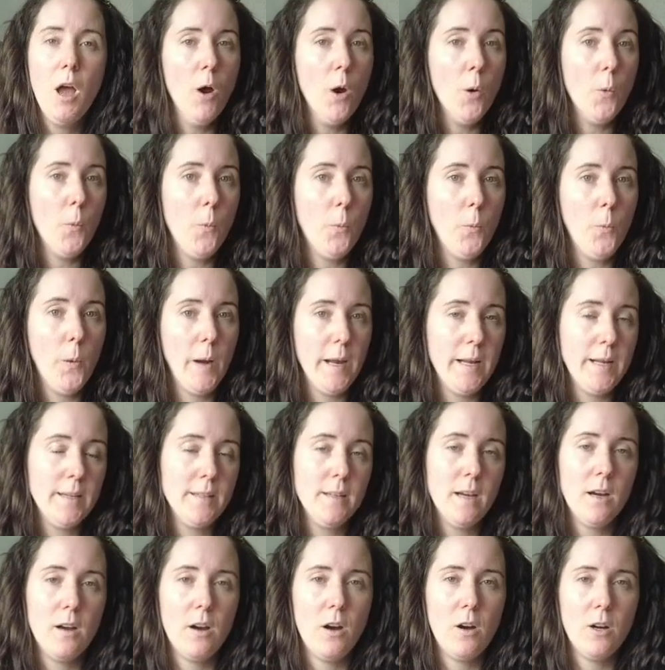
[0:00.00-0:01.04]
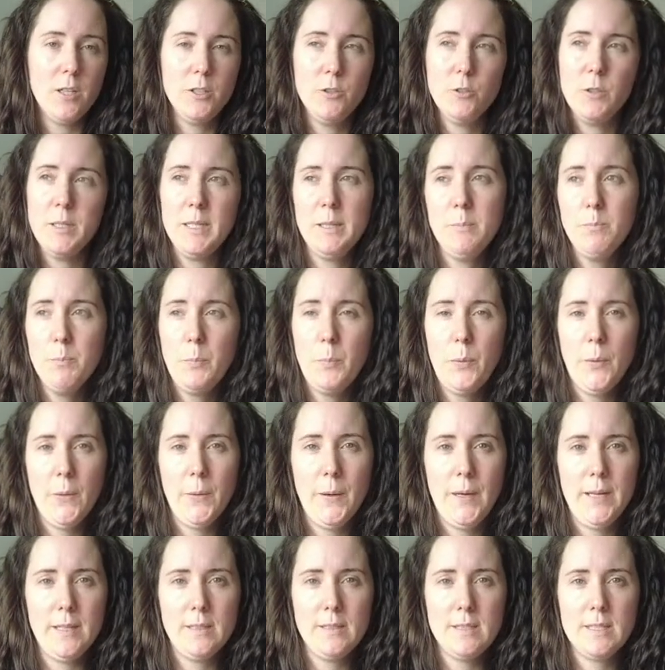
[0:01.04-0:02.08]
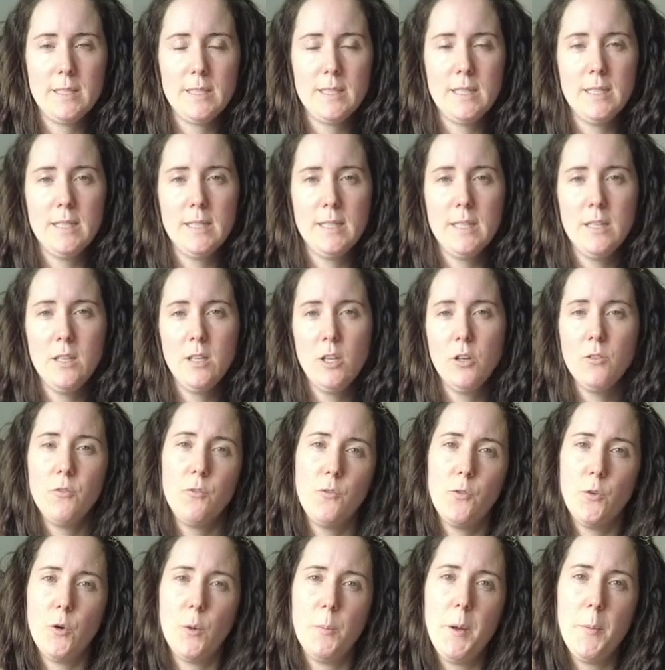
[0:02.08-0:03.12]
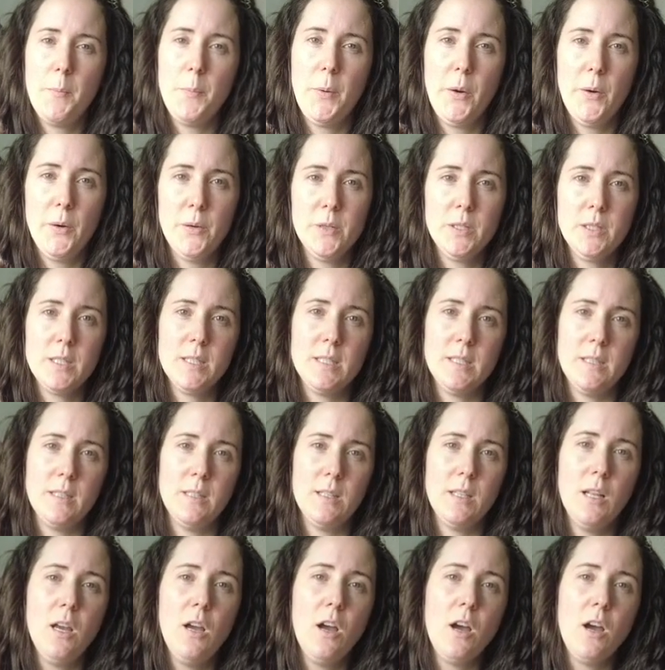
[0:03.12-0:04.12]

When are you impressed from a person,